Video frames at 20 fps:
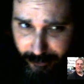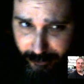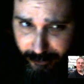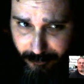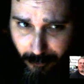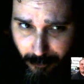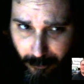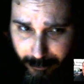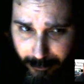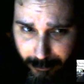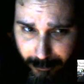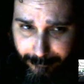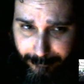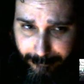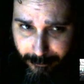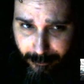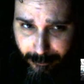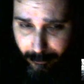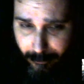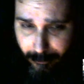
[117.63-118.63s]
scrolling,
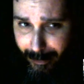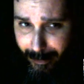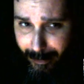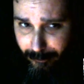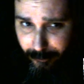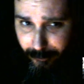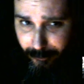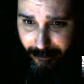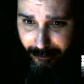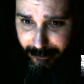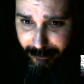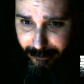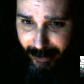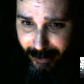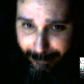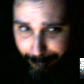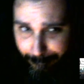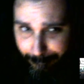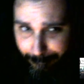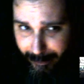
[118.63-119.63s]
and you see the
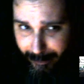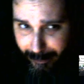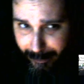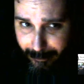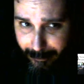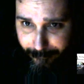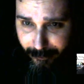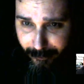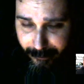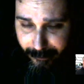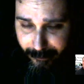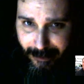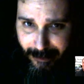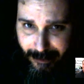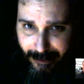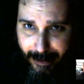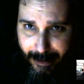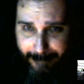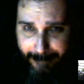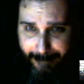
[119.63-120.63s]
chat playing off to the
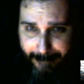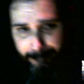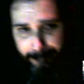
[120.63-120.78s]
side,